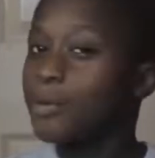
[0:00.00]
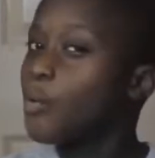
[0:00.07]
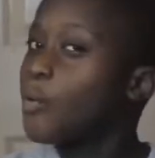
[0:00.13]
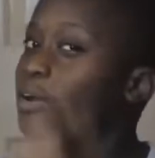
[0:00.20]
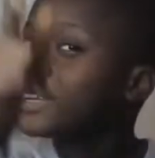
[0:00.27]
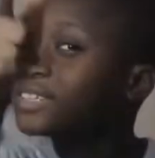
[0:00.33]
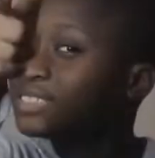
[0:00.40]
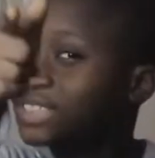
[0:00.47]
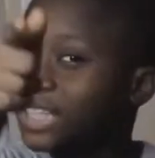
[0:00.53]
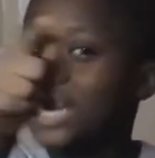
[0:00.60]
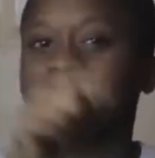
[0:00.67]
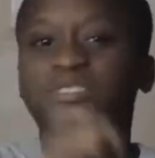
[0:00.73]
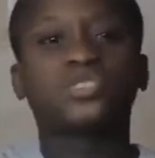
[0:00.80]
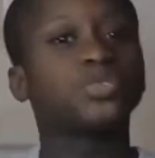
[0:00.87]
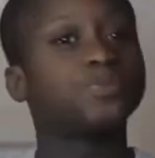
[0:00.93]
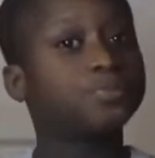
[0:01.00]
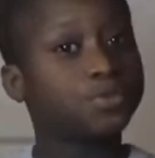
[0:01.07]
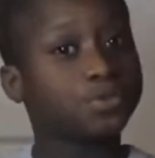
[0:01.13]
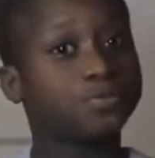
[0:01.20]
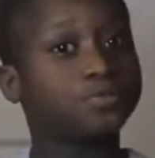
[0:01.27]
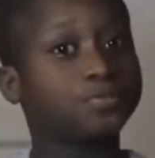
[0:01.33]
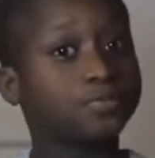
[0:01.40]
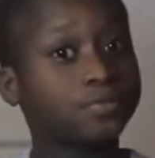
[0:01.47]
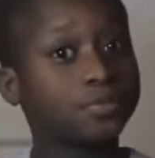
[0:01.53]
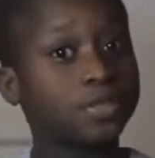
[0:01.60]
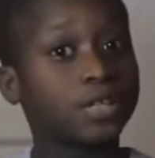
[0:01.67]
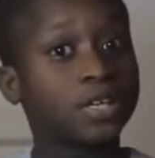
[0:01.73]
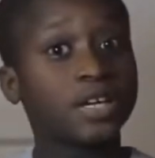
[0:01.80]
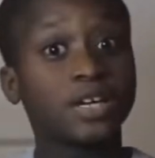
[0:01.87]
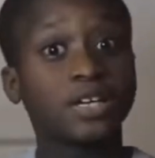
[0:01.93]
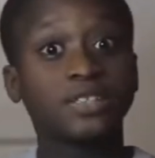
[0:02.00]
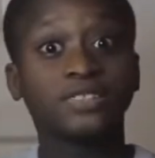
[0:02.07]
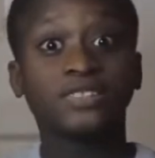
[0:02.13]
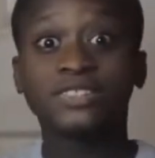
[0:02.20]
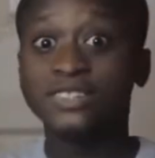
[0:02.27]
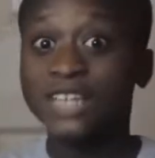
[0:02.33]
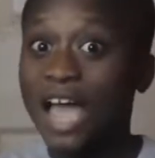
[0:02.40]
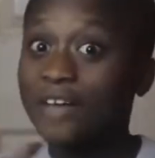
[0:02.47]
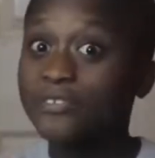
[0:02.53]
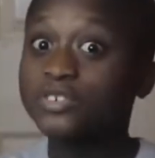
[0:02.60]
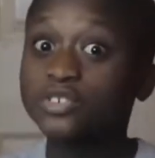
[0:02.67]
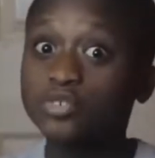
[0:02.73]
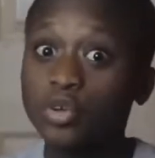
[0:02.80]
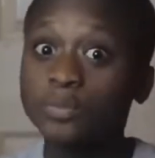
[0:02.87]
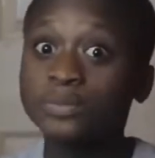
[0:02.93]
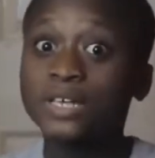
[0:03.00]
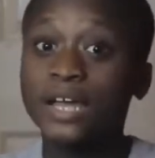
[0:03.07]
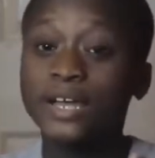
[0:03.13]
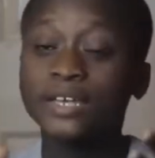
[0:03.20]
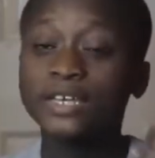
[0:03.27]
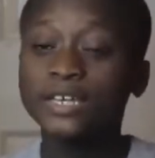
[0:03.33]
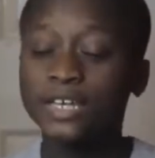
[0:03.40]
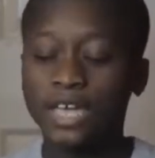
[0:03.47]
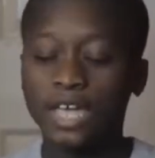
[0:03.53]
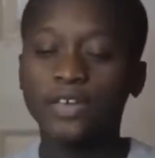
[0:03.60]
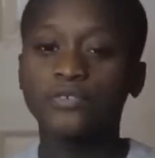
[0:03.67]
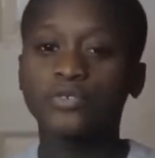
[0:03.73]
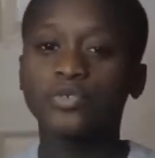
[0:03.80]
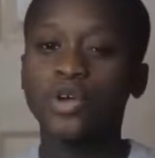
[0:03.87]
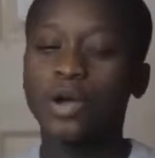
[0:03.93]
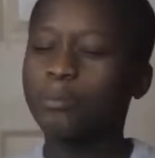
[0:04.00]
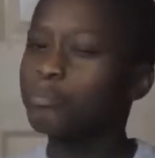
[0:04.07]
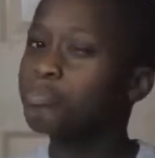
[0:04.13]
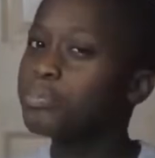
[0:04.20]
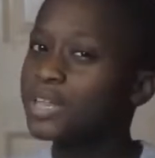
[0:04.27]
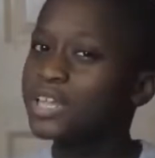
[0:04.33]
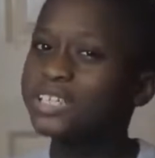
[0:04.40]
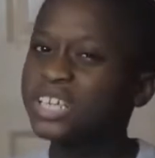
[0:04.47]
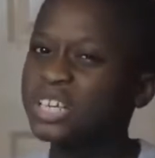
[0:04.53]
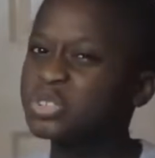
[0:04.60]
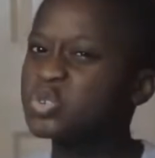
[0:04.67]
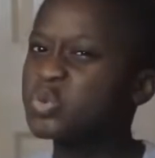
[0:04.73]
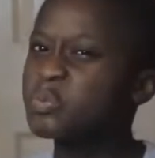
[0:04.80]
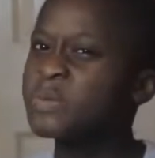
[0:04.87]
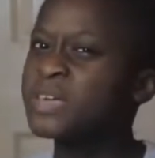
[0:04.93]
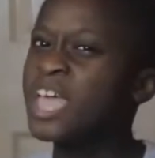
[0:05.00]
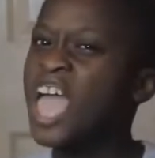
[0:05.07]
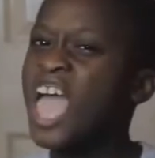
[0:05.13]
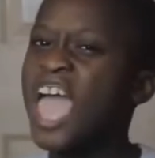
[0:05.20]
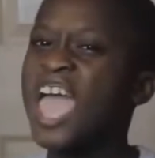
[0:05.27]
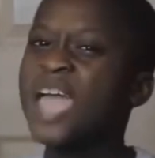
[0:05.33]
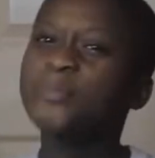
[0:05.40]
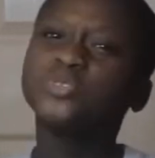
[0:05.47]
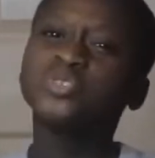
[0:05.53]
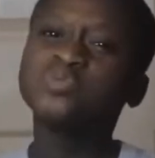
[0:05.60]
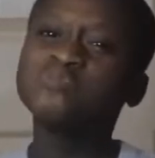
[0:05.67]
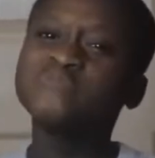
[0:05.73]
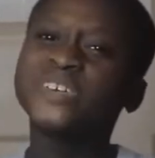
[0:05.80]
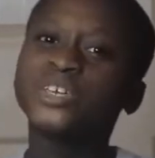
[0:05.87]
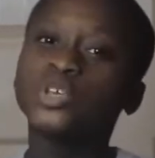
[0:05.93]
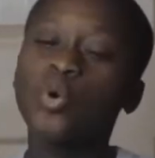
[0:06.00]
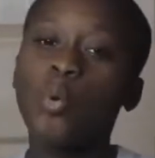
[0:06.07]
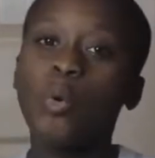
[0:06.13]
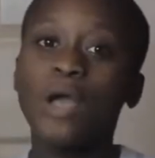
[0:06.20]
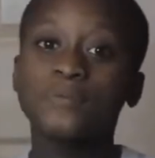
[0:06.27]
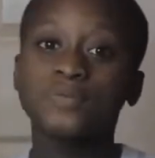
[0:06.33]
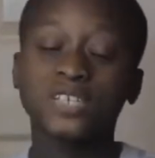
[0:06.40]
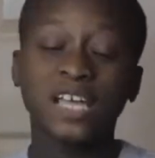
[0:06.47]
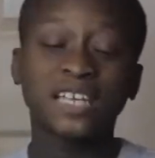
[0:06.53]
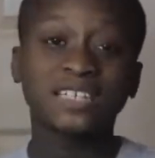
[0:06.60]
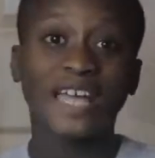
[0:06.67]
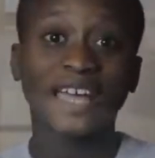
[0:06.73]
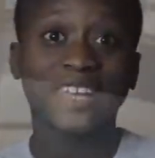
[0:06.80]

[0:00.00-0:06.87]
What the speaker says: But what does JavaScript do? JavaScript can give you the ability to be able to make your website